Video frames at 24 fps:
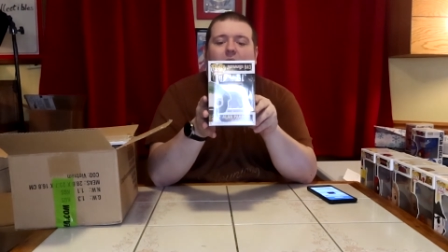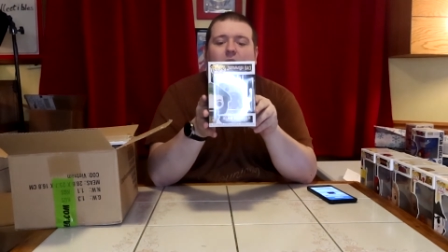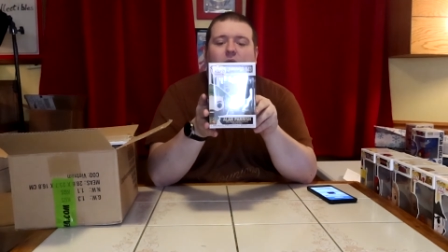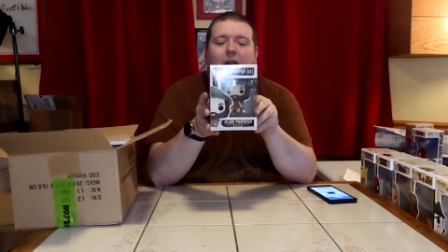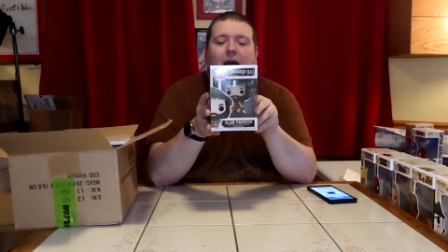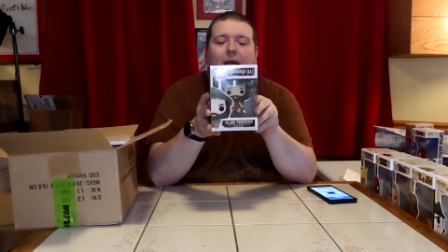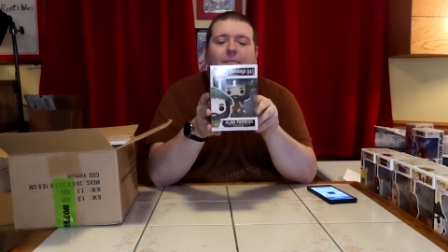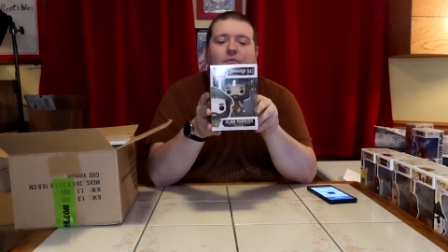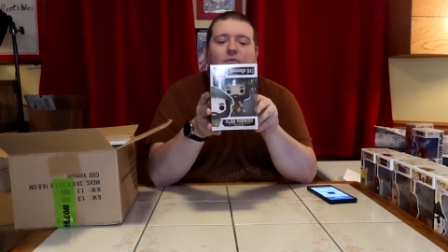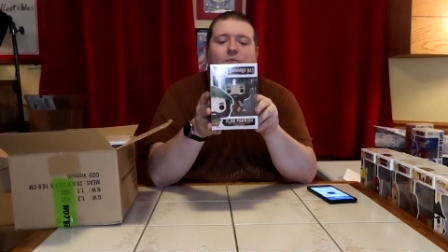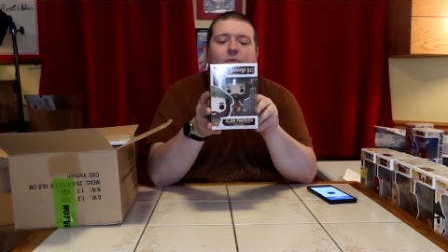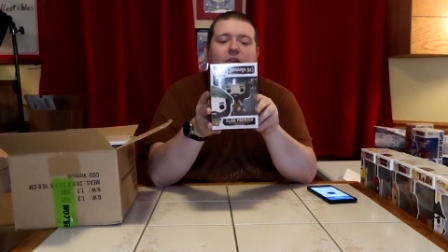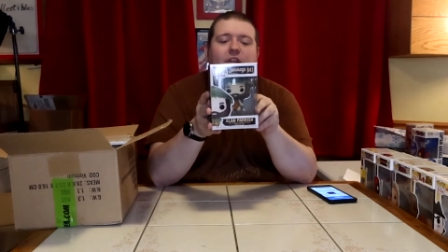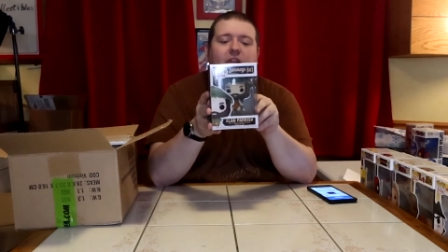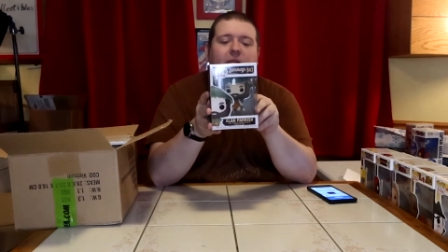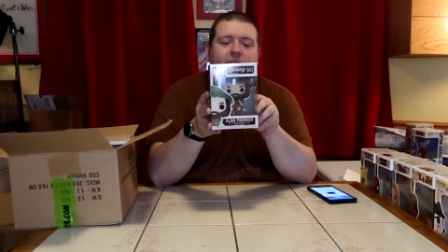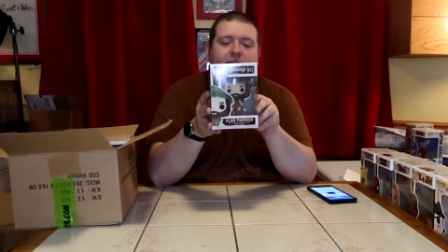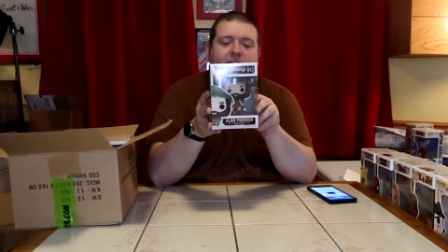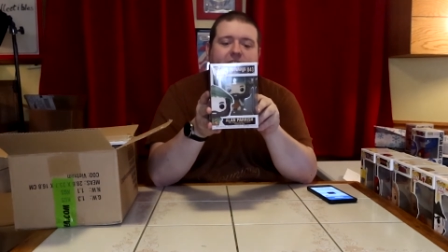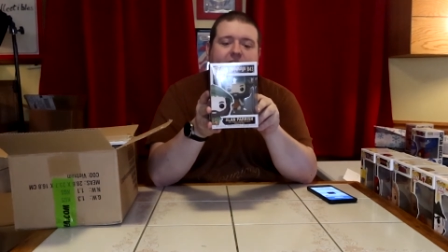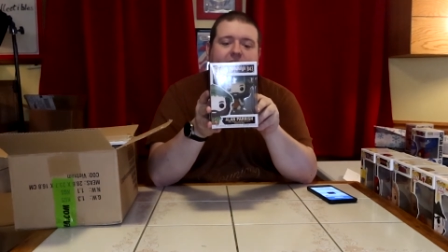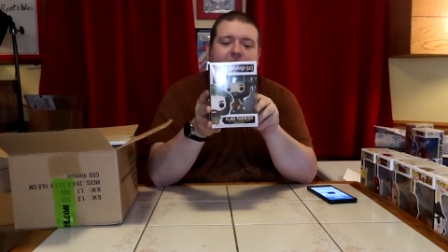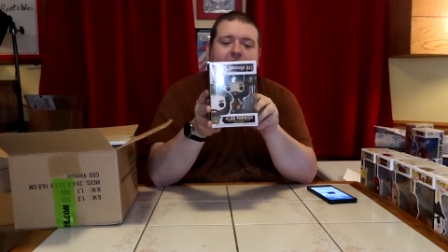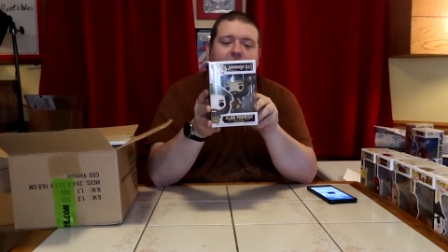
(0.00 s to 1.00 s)
Robin
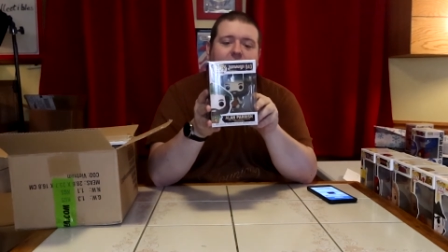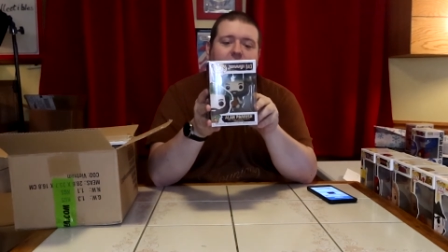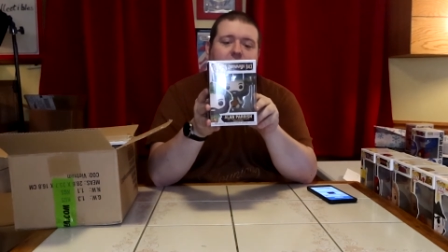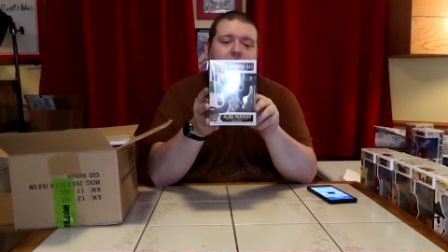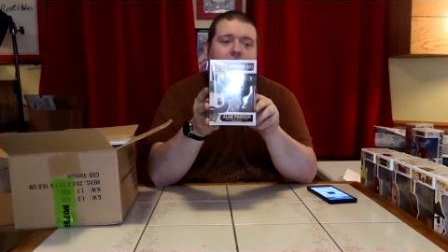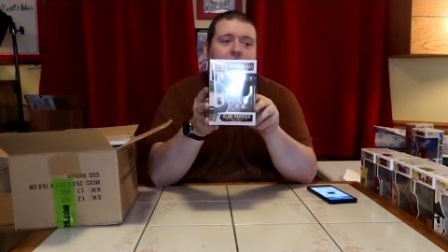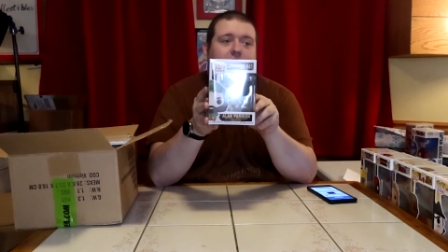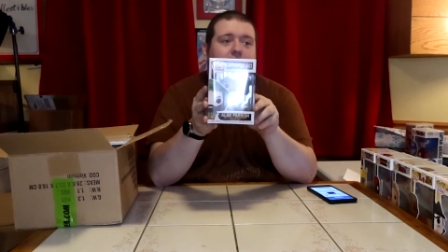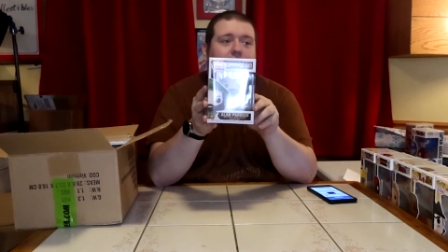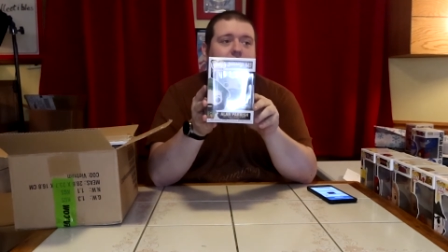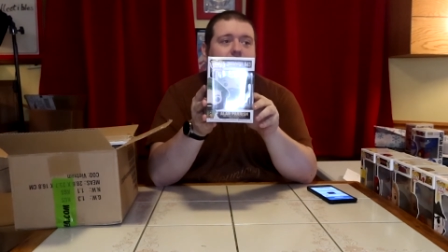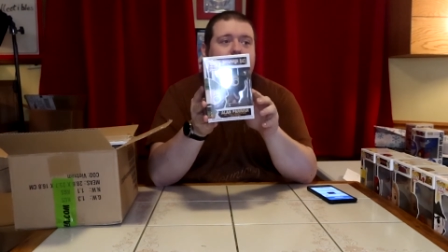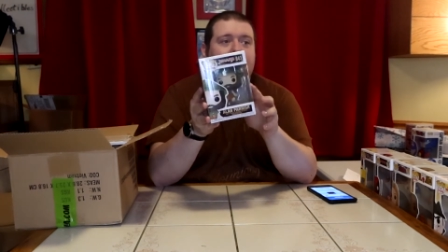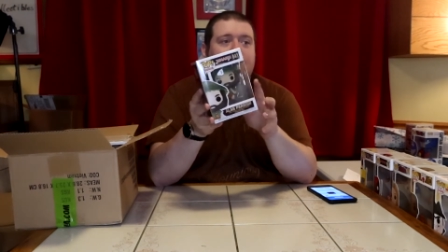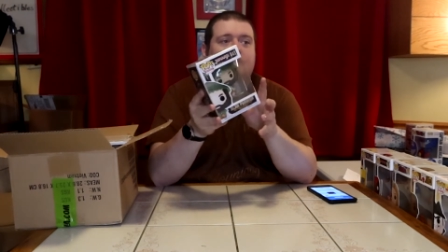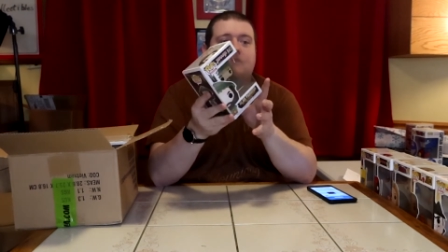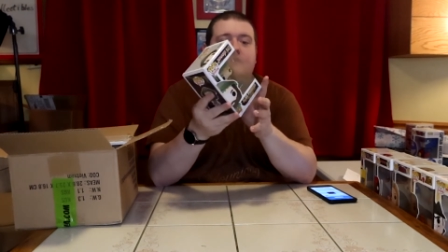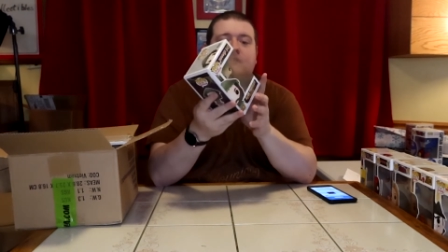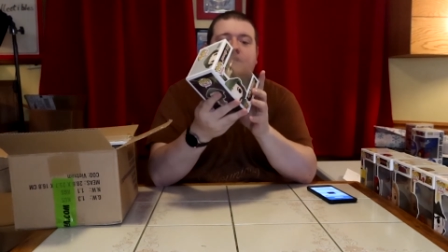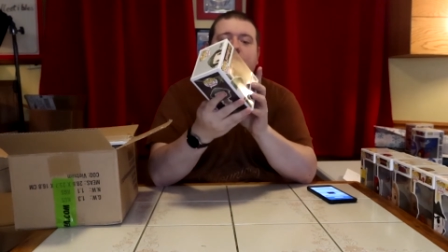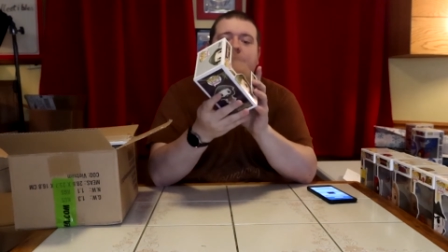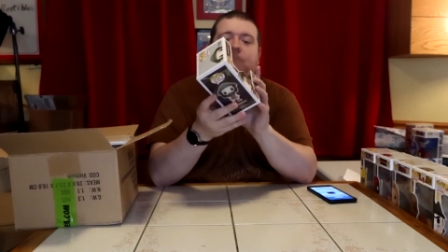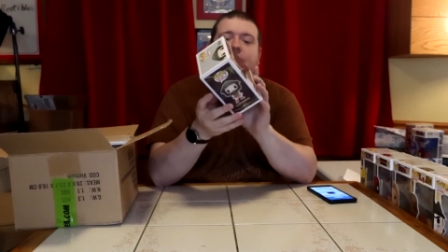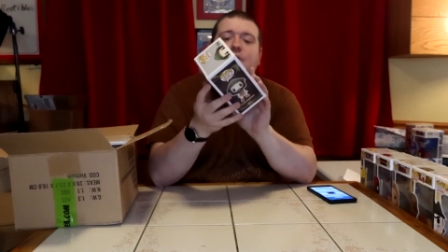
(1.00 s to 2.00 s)
Williams' character
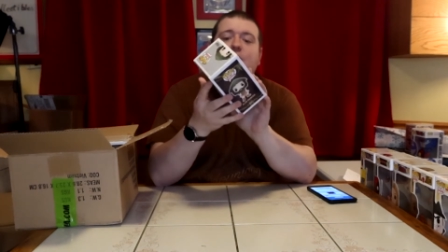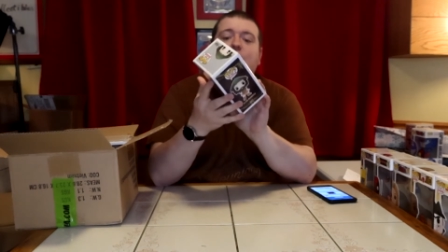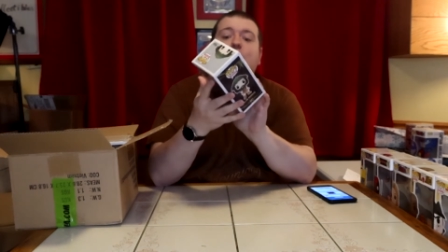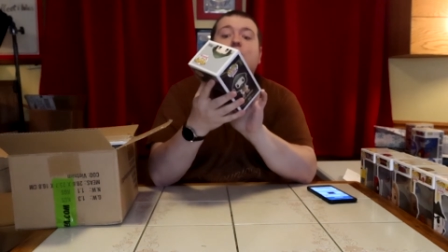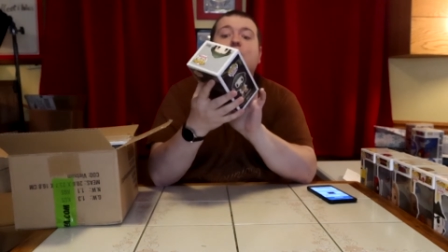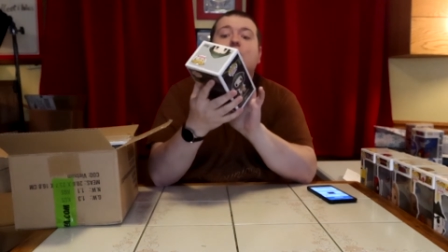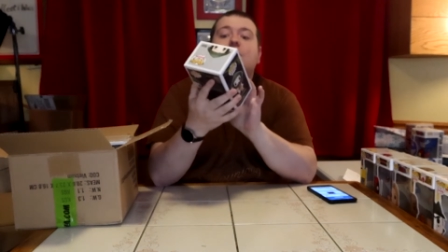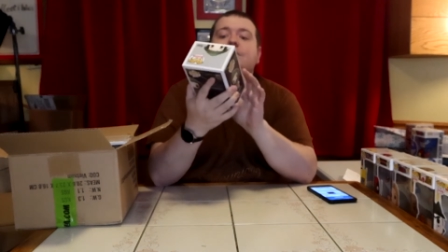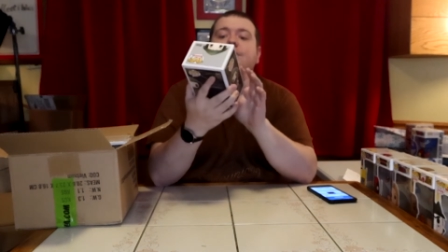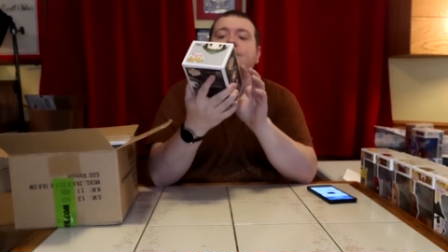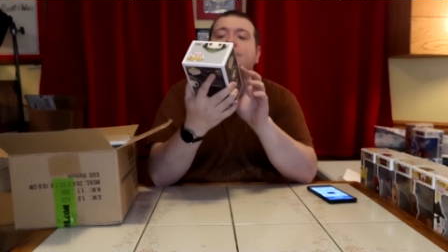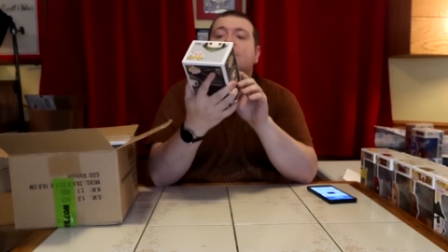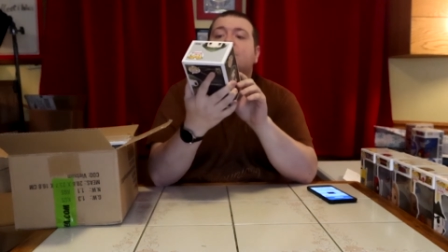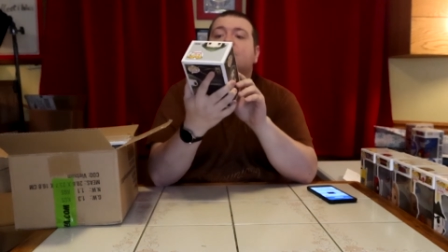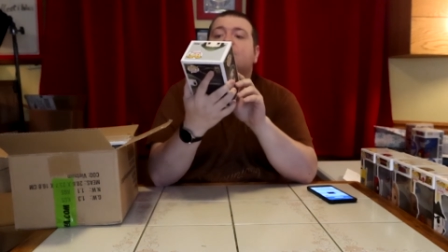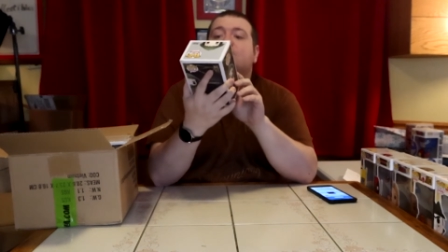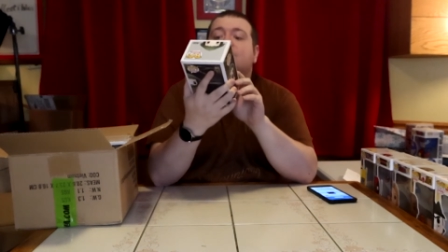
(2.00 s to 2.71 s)
from the original